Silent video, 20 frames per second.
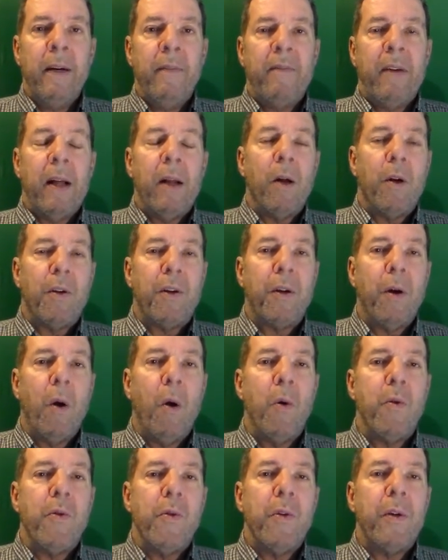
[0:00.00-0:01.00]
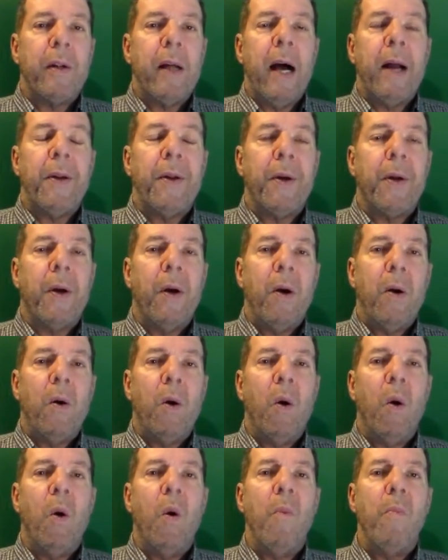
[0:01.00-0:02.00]
fellow soldiers got to go
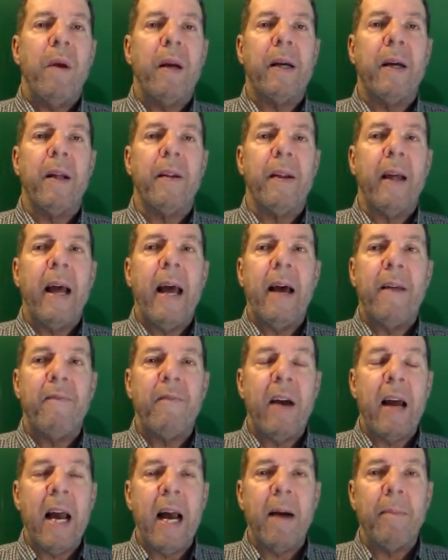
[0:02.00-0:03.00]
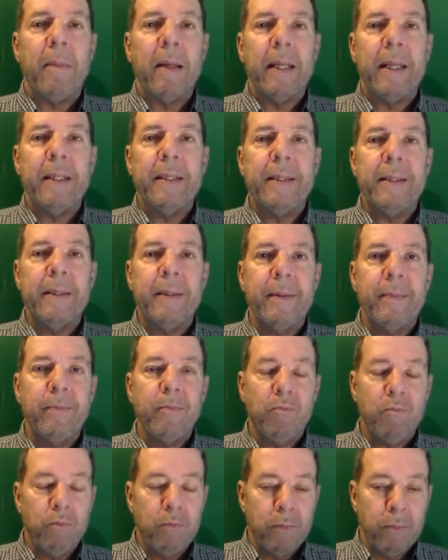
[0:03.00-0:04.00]
home because they had families,
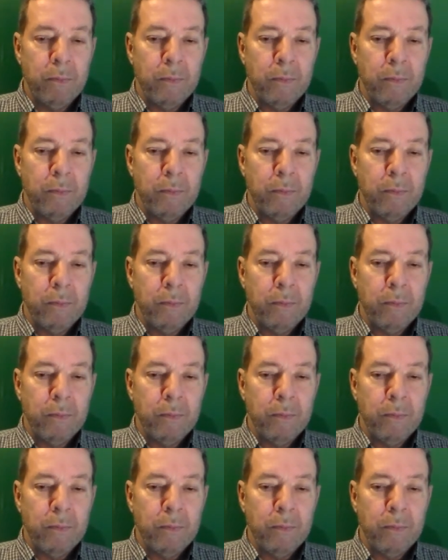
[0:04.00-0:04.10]
and